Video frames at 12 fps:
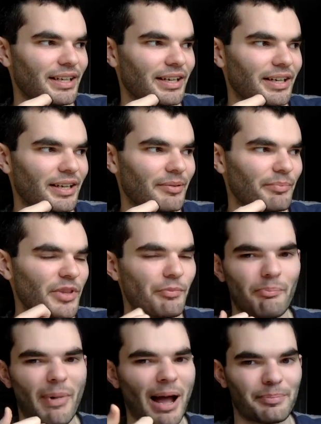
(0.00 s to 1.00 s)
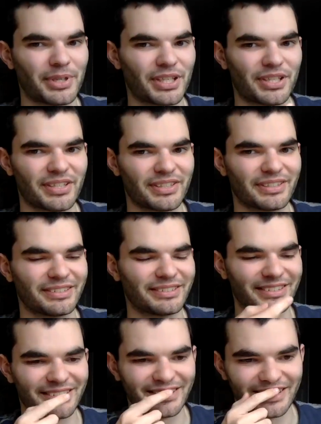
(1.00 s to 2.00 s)
The maps,
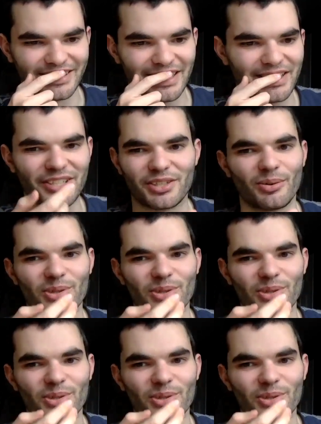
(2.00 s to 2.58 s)
it's just all